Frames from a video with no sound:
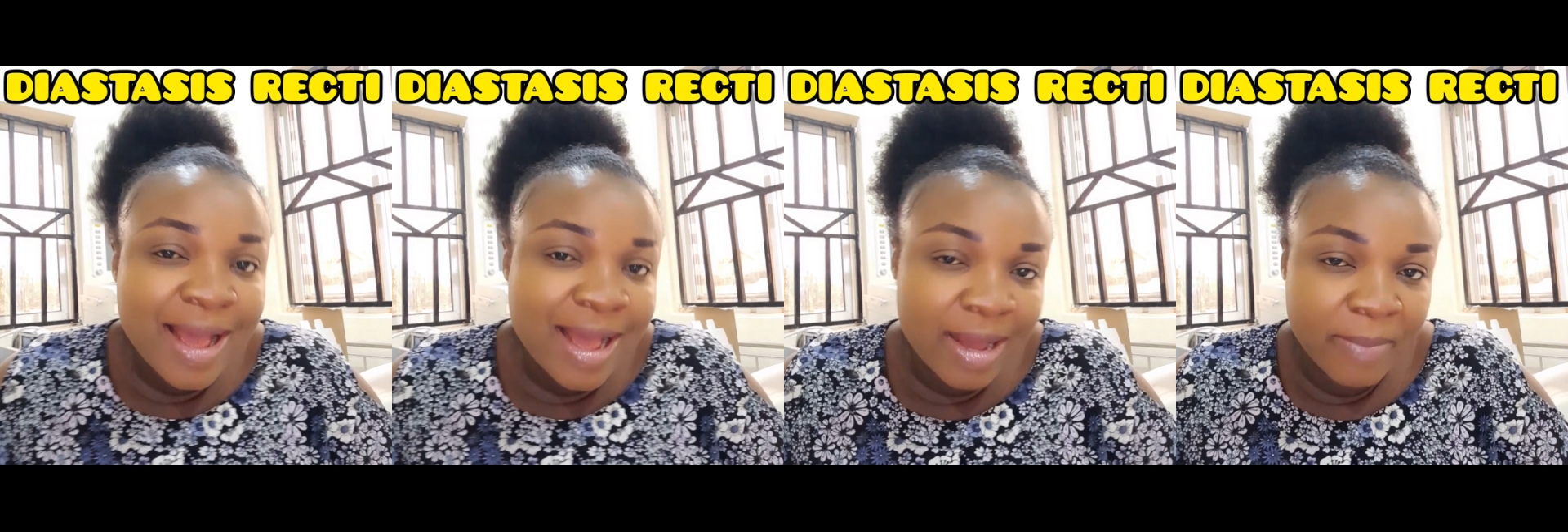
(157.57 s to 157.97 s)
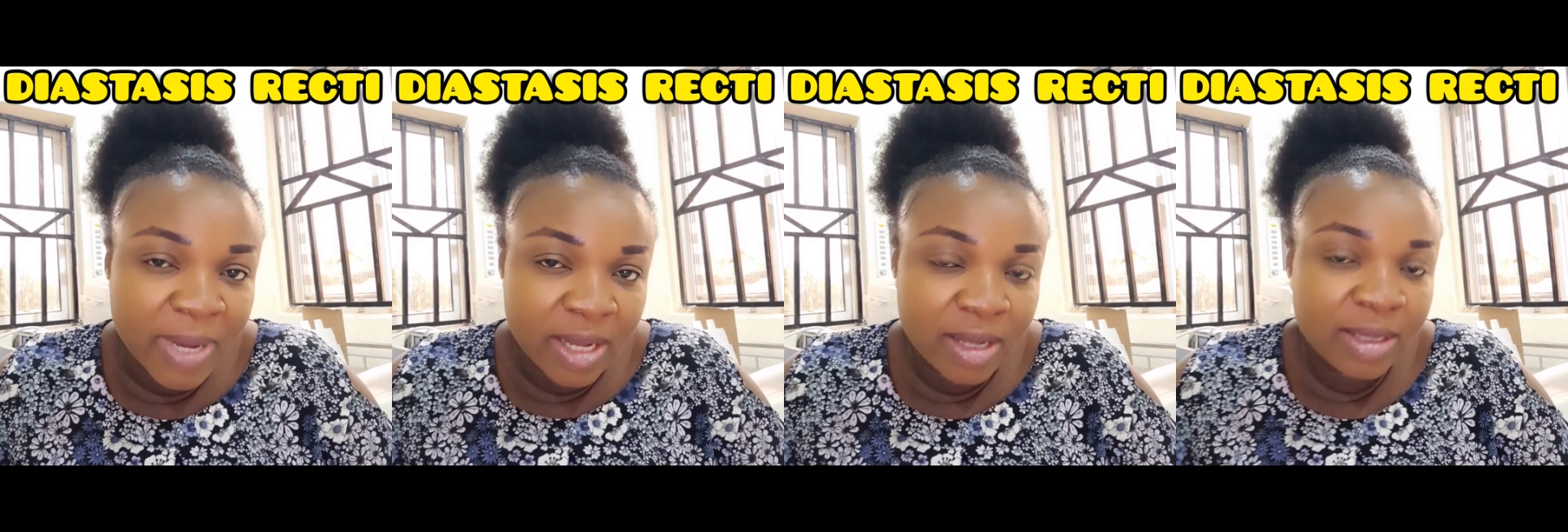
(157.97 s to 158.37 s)

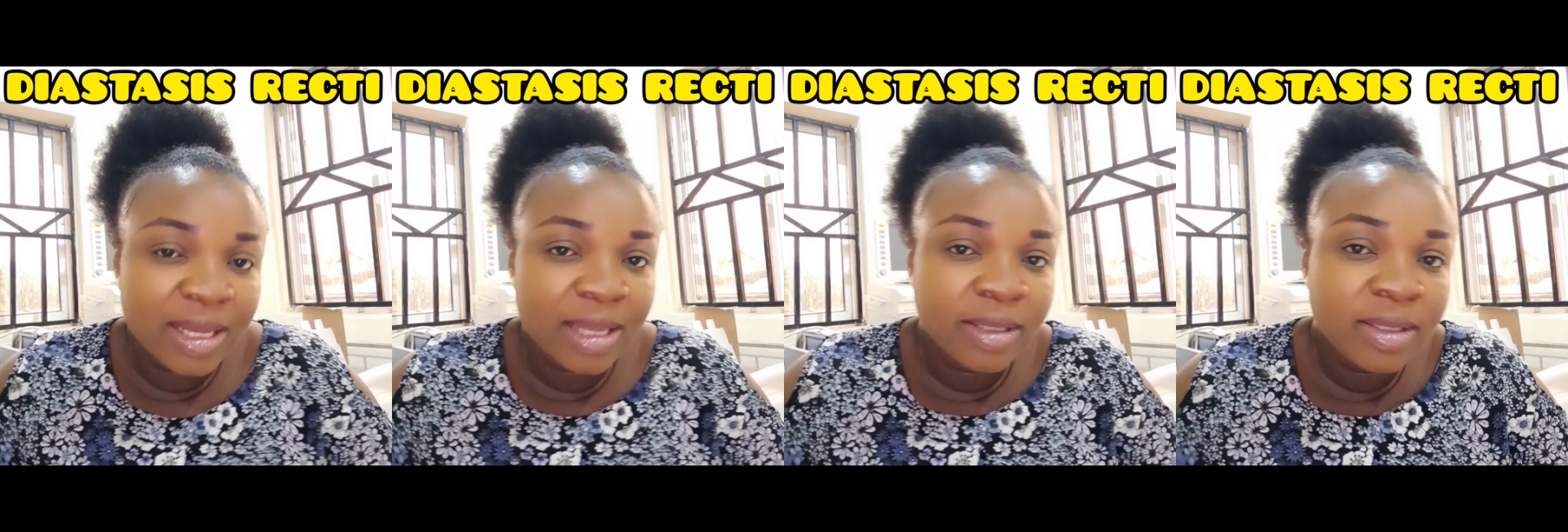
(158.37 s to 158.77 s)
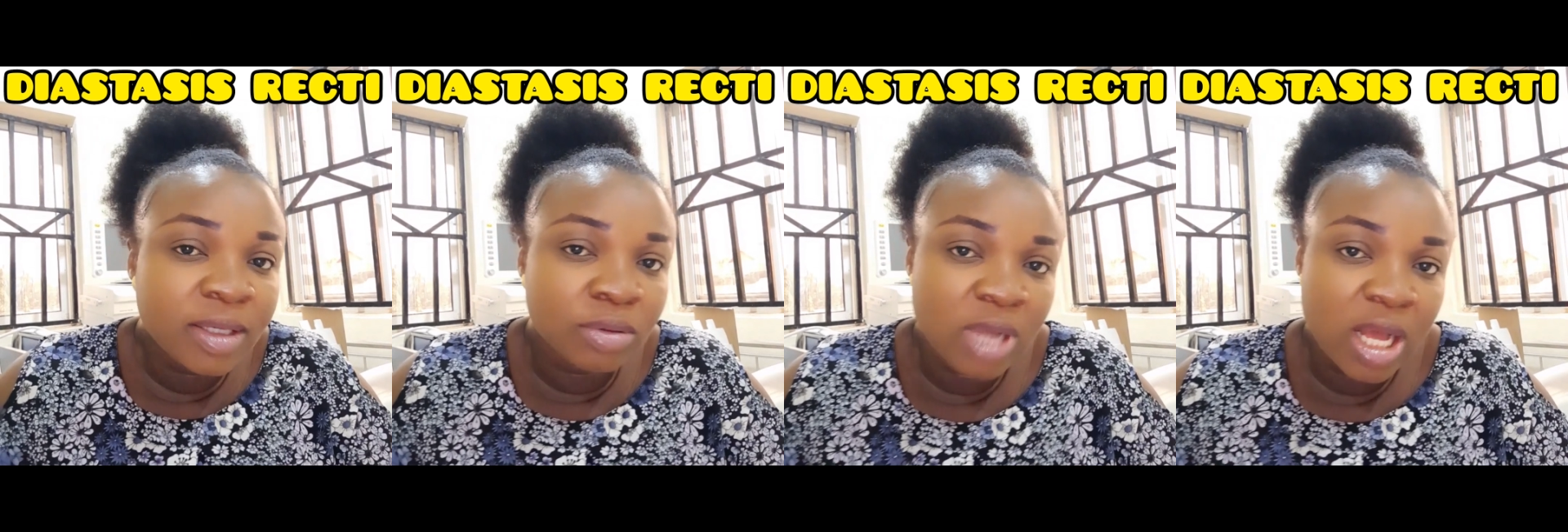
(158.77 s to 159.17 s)
alba can
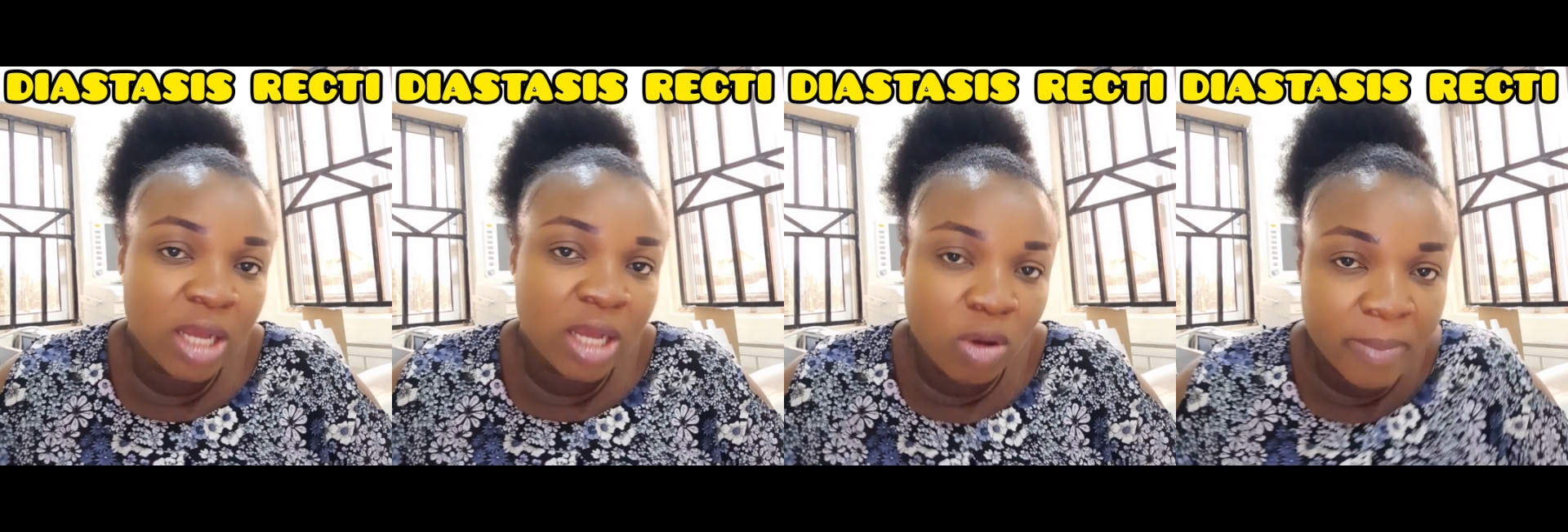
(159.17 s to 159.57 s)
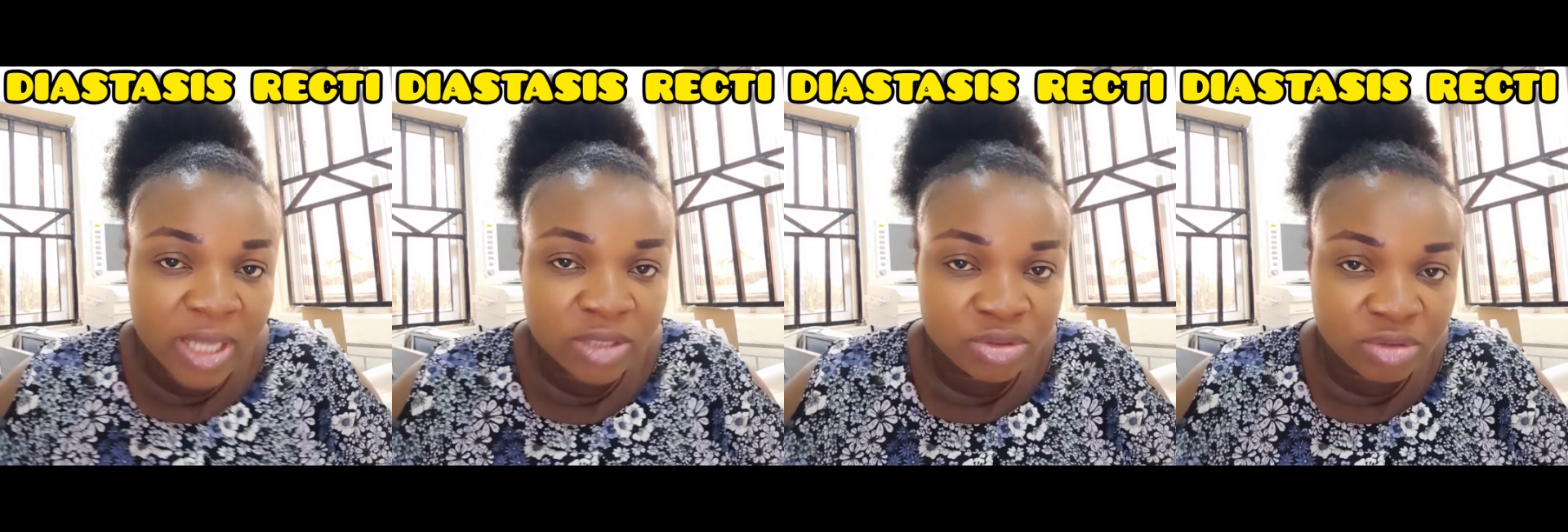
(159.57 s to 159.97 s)
heal and come
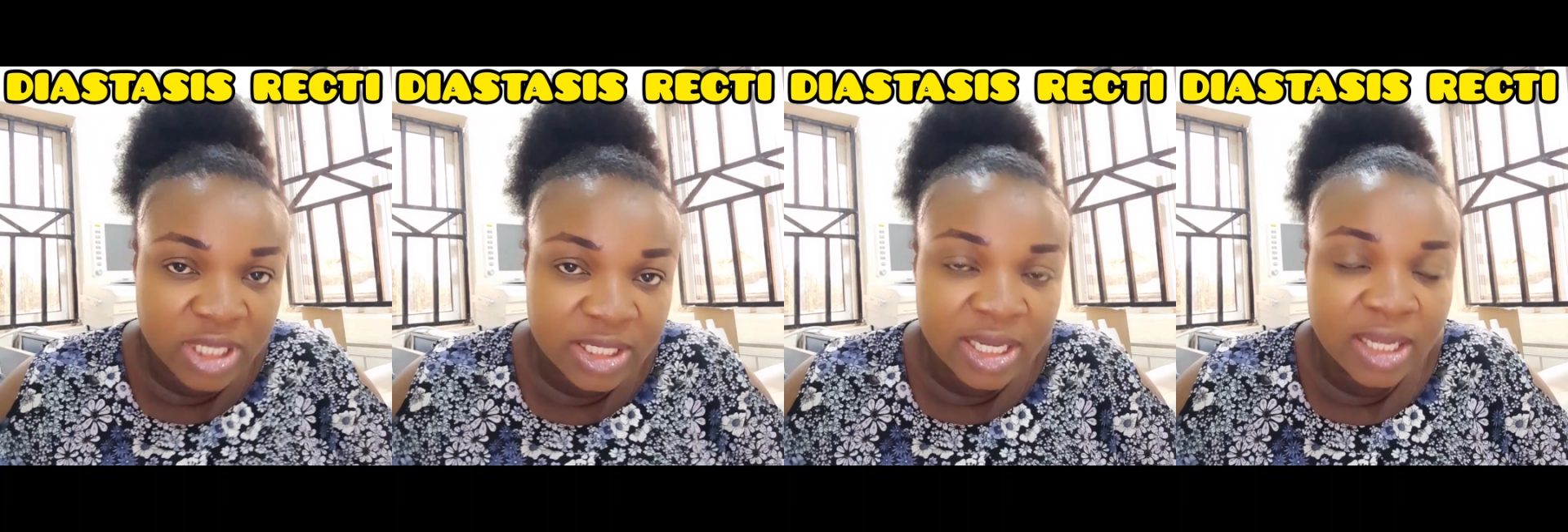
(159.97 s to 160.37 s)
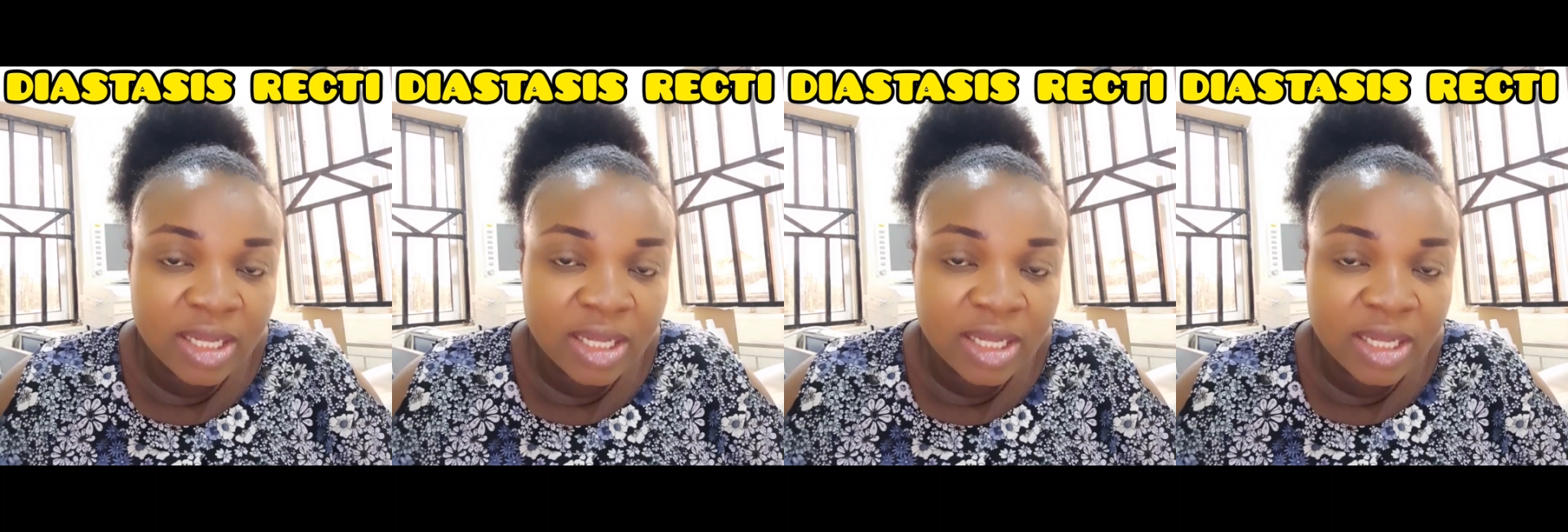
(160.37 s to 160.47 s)
back together.